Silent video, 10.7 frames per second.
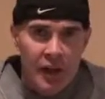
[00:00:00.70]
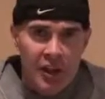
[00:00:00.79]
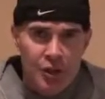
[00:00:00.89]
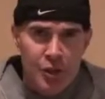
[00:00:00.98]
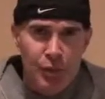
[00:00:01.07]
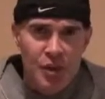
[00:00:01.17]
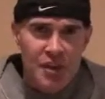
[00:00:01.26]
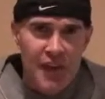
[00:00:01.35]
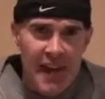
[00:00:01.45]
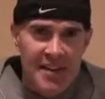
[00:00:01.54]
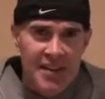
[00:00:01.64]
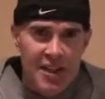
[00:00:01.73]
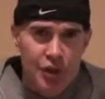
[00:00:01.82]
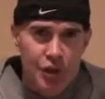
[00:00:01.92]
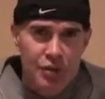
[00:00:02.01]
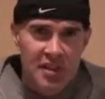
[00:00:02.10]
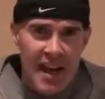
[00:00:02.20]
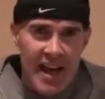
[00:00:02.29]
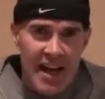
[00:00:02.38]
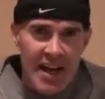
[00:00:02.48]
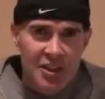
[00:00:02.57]
Hello sports fans, it is
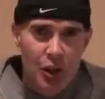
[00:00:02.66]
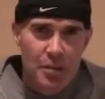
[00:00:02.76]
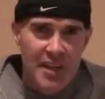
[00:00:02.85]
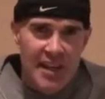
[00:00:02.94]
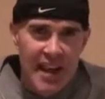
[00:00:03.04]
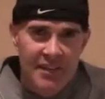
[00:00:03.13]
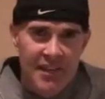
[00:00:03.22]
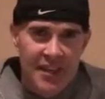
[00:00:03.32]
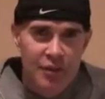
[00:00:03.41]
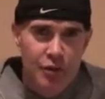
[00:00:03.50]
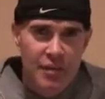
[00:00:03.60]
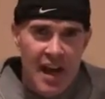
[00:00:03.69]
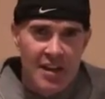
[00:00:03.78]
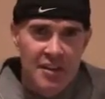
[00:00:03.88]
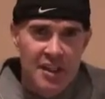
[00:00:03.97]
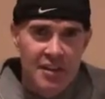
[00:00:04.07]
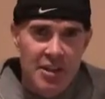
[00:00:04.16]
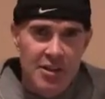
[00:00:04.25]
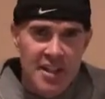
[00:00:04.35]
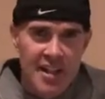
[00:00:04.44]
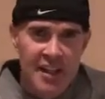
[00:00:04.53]
Tuesday, October the 8th, the year
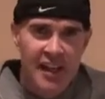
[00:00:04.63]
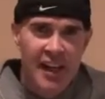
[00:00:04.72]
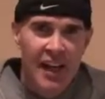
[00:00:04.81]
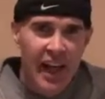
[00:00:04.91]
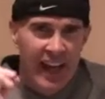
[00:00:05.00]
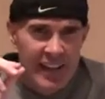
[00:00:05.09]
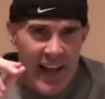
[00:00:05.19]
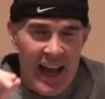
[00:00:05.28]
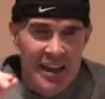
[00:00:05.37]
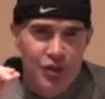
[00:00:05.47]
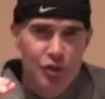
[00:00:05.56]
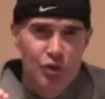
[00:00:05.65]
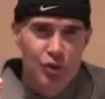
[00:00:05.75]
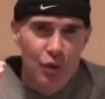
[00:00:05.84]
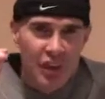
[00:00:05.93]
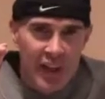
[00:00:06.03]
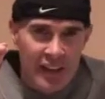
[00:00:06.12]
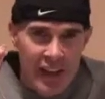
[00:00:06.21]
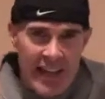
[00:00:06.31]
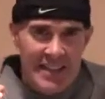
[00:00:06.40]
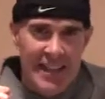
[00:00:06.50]
2013, and as usual, a
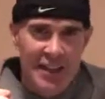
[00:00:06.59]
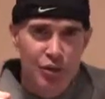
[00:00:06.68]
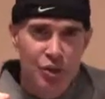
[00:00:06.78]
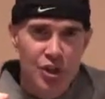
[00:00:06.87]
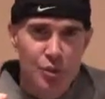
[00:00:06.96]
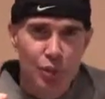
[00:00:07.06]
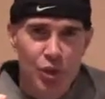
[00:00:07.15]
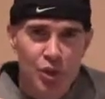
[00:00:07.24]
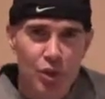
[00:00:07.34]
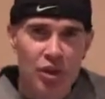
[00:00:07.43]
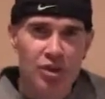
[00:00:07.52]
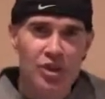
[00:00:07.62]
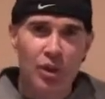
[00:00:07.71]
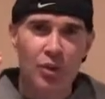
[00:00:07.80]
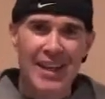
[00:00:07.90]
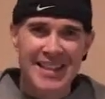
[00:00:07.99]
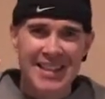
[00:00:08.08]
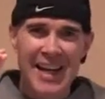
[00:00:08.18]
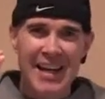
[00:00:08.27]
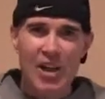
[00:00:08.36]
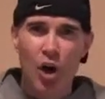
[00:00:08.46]
lot to get to in the sports world, so let's
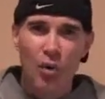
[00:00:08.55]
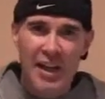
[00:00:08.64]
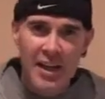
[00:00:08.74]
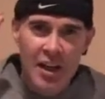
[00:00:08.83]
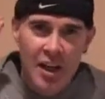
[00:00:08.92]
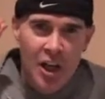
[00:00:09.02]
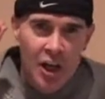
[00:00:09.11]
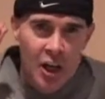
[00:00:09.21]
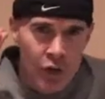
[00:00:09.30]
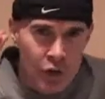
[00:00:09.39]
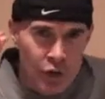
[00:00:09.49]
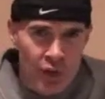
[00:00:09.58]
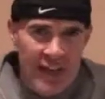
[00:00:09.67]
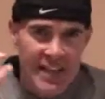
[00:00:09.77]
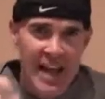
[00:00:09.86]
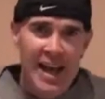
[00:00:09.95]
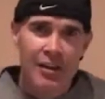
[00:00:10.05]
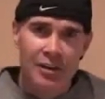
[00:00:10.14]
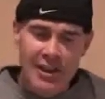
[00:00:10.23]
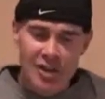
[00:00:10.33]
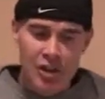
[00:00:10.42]
get it going right
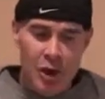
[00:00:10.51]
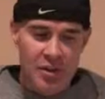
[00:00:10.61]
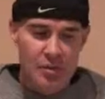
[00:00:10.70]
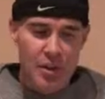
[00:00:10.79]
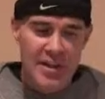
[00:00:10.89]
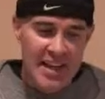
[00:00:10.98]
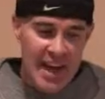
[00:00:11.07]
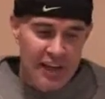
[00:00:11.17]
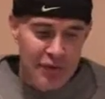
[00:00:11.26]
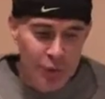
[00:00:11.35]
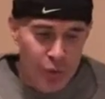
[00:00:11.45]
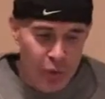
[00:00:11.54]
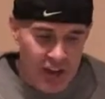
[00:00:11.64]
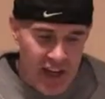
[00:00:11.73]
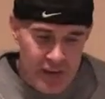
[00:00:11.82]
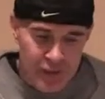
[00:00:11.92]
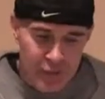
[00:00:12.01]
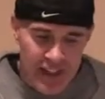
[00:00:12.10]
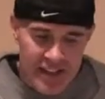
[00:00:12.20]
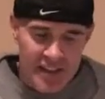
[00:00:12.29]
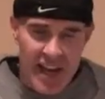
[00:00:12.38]
now. Let's start the Monday Night Football game from
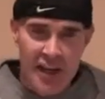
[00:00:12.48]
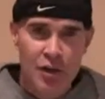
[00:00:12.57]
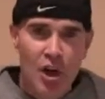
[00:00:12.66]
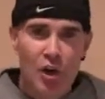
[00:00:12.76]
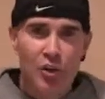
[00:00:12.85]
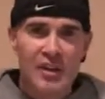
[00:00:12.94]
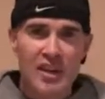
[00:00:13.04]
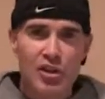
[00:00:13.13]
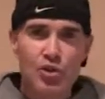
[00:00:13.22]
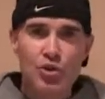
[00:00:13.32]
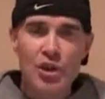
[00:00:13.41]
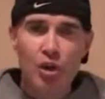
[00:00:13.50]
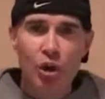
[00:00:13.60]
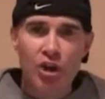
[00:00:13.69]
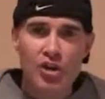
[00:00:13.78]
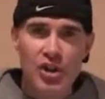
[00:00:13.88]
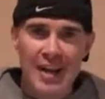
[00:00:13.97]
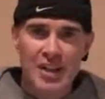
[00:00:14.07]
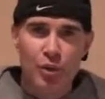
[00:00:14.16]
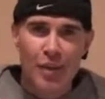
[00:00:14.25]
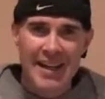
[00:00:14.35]
last night, where the New York
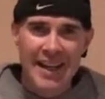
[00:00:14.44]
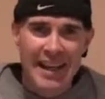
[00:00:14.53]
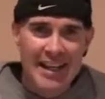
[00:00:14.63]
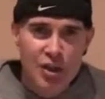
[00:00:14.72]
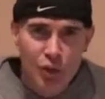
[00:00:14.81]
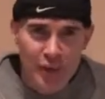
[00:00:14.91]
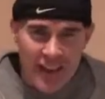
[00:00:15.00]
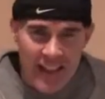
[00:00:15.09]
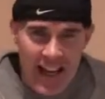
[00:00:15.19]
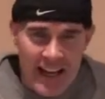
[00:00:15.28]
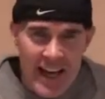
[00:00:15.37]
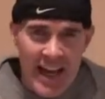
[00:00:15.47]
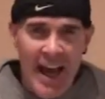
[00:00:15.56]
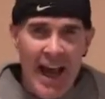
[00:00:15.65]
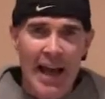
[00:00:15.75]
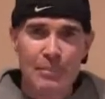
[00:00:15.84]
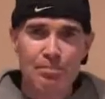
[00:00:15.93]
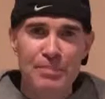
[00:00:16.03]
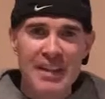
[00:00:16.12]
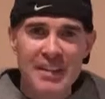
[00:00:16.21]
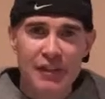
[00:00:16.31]
Jets went into Atlanta
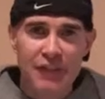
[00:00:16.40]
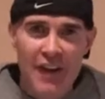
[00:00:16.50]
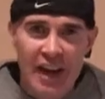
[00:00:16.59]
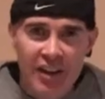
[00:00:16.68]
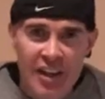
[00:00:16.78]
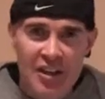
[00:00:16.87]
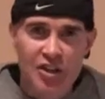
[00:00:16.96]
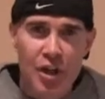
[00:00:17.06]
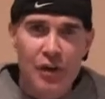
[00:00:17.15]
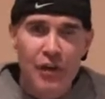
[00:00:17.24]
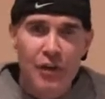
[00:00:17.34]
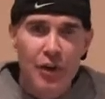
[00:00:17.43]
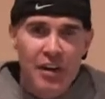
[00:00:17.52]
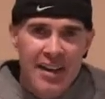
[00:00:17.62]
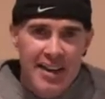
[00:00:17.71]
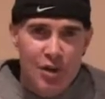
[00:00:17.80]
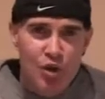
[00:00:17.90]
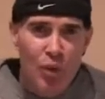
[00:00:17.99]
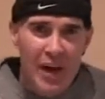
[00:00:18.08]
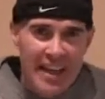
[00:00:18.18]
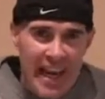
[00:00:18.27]
and beat the Falcons
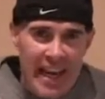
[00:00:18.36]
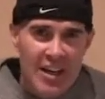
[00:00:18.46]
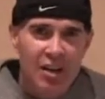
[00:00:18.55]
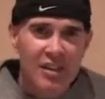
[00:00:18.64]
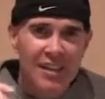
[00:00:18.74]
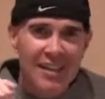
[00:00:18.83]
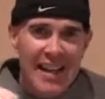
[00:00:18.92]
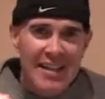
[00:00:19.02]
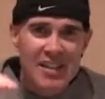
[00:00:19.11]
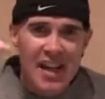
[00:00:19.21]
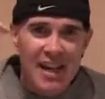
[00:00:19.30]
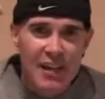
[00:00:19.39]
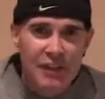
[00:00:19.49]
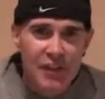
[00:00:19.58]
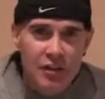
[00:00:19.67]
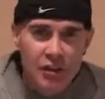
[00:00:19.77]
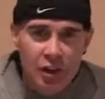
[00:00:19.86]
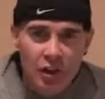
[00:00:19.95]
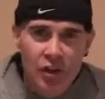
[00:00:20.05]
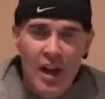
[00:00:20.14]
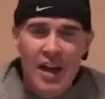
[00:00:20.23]
30-28 on a last-second field
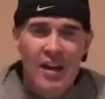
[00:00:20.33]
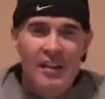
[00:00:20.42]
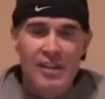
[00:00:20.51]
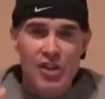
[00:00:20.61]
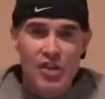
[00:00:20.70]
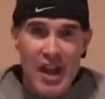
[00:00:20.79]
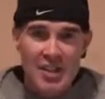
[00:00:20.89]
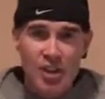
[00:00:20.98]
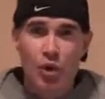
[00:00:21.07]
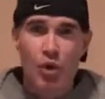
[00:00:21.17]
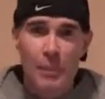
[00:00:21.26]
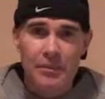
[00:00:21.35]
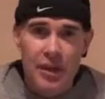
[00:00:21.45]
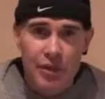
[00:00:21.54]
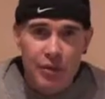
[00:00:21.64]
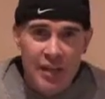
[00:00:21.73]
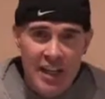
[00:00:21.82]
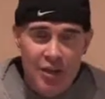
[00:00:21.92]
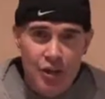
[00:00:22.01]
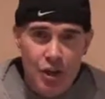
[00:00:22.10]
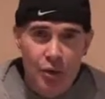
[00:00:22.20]
goal. The Jets go up to
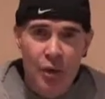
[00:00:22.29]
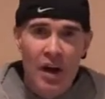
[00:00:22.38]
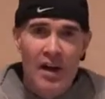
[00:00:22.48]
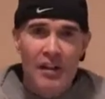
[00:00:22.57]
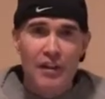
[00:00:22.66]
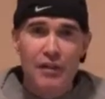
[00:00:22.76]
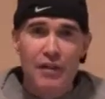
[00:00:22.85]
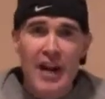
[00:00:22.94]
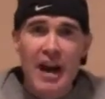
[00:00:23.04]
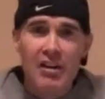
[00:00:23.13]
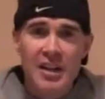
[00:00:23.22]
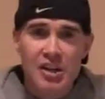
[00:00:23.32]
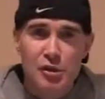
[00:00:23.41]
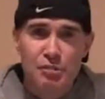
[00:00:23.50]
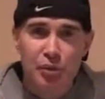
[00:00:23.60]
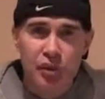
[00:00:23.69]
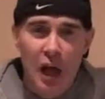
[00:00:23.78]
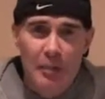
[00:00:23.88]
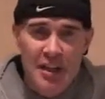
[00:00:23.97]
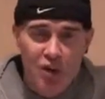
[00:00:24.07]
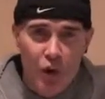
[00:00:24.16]
3-2. The Falcons
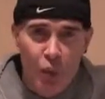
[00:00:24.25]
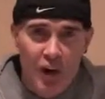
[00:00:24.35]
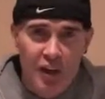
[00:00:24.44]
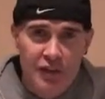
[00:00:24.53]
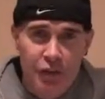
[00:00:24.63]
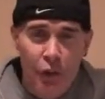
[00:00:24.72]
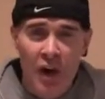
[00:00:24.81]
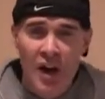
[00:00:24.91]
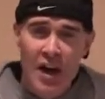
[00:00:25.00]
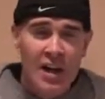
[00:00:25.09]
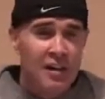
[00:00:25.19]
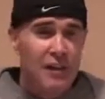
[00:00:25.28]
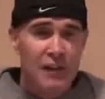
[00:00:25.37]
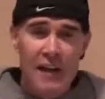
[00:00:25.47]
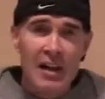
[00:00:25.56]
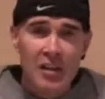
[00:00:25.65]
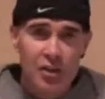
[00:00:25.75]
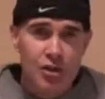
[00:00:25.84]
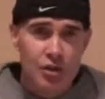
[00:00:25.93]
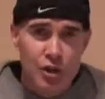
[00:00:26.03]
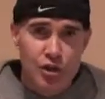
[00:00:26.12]
plummet to 1-4. The
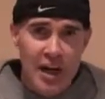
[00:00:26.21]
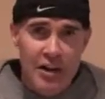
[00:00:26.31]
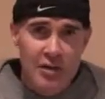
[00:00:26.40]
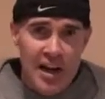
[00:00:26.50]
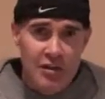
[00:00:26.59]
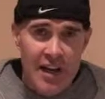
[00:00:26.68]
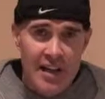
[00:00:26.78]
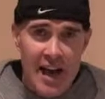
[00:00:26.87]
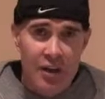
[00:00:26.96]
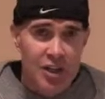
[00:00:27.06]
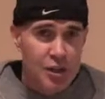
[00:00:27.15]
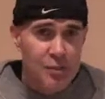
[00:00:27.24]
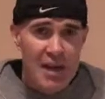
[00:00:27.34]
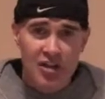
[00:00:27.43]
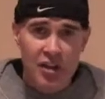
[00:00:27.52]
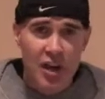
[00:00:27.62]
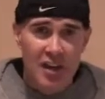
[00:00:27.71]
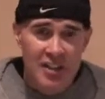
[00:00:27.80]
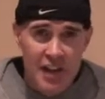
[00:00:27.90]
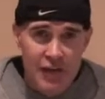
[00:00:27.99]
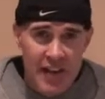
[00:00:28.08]
Falcons are a train wreck right now, especially
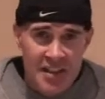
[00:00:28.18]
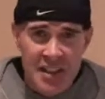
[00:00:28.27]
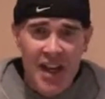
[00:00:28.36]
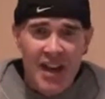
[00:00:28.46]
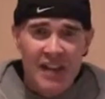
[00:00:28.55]
on defense.